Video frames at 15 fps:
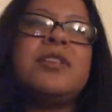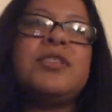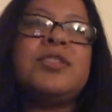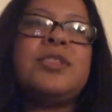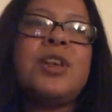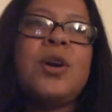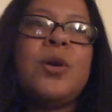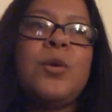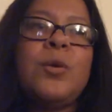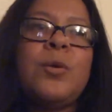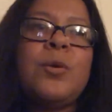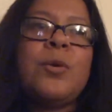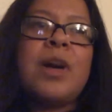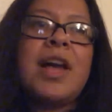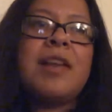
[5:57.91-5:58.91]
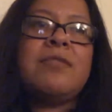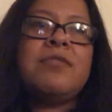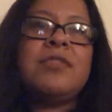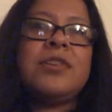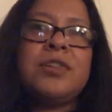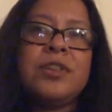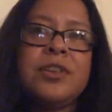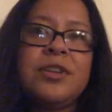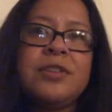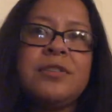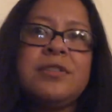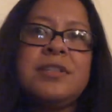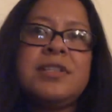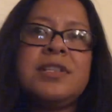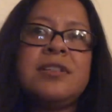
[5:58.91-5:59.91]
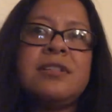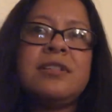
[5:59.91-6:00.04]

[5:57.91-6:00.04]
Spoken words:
So I've learned